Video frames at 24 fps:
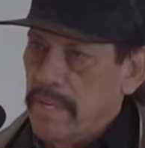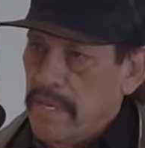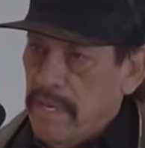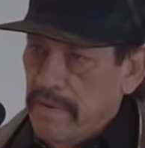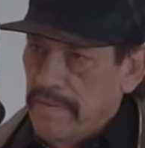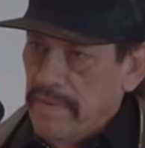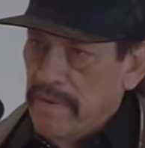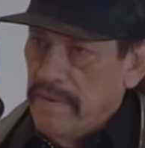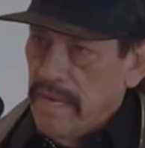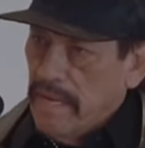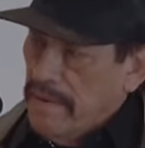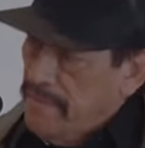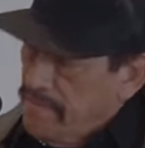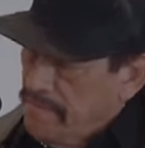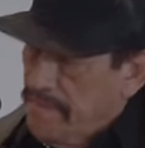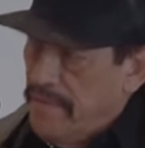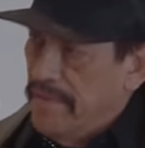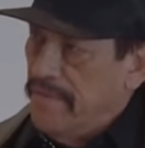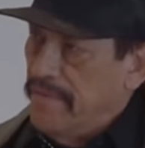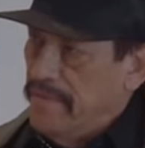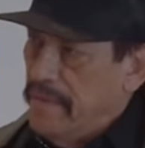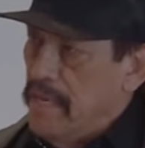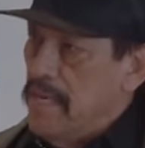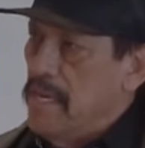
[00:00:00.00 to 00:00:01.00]
even at
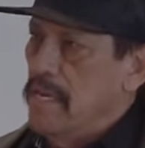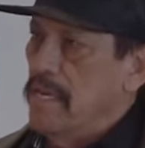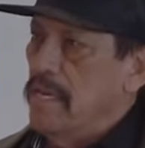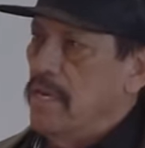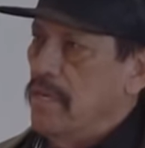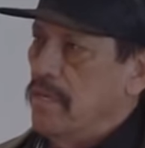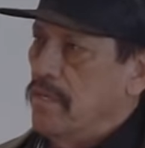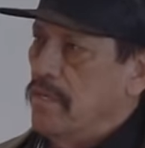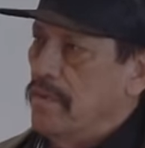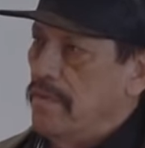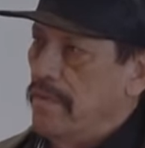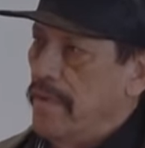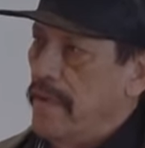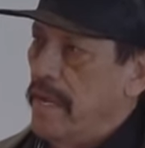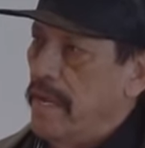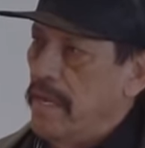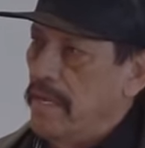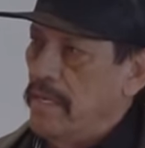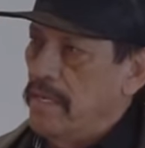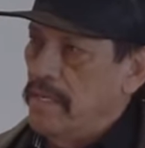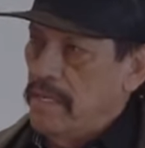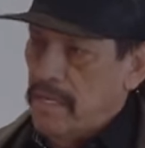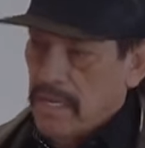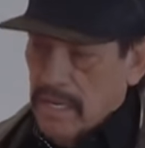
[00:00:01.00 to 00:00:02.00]
15 years of
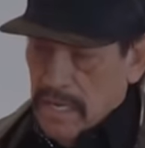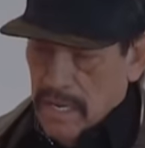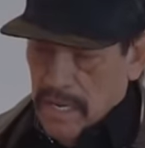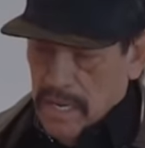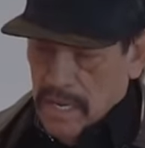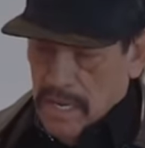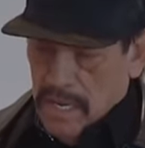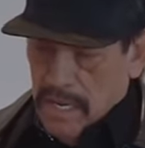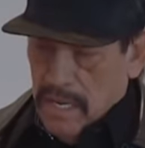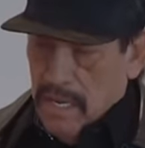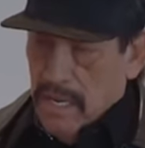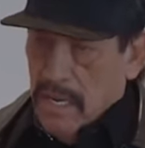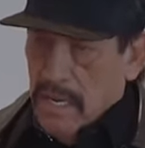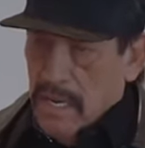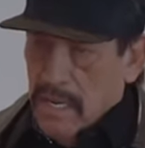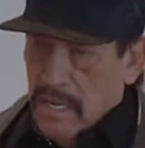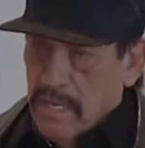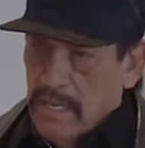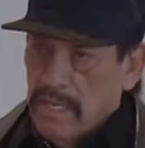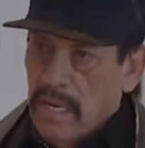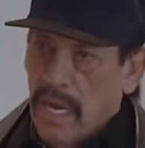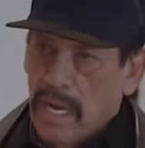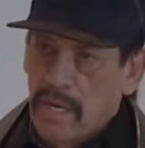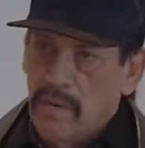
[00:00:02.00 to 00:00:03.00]
age,
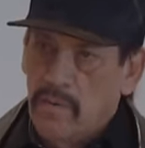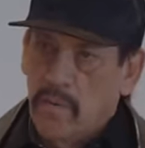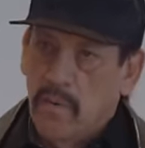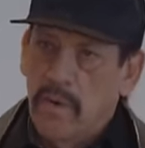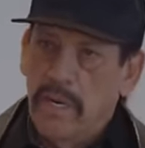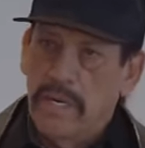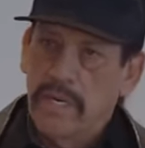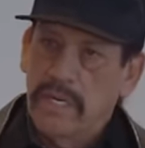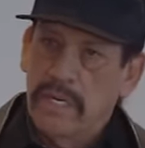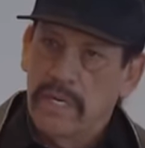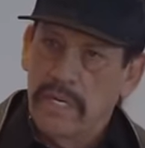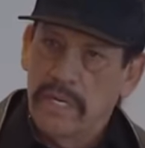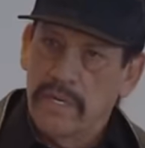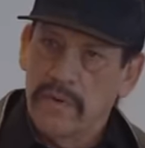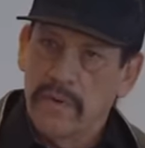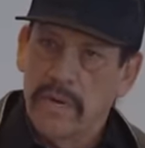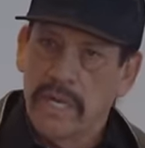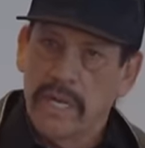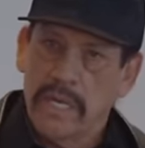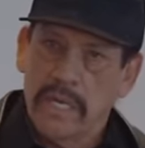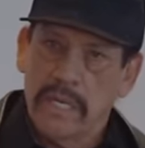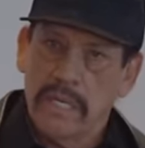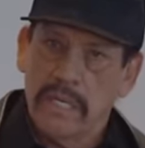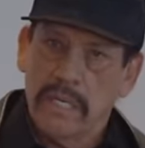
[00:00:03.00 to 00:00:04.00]
not wanting to
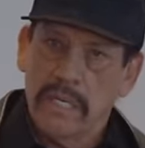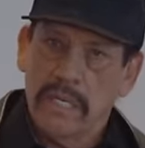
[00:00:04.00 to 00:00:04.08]
drink.